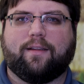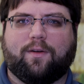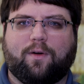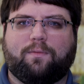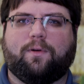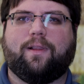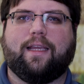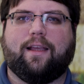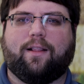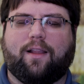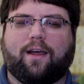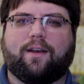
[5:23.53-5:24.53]
Hopefully
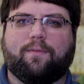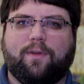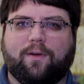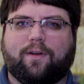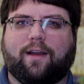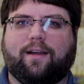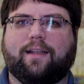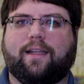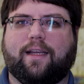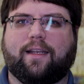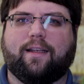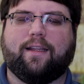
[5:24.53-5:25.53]
a lot of new
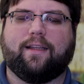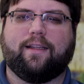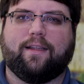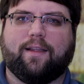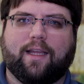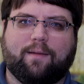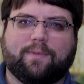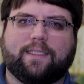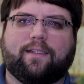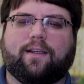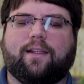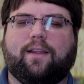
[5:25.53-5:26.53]
content. I'm
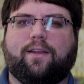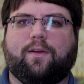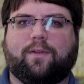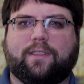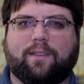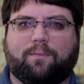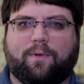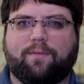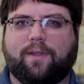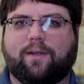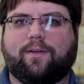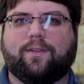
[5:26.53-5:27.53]
still going to do some
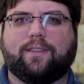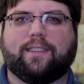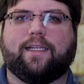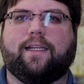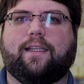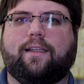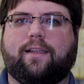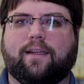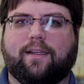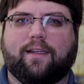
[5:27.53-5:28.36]
reviews and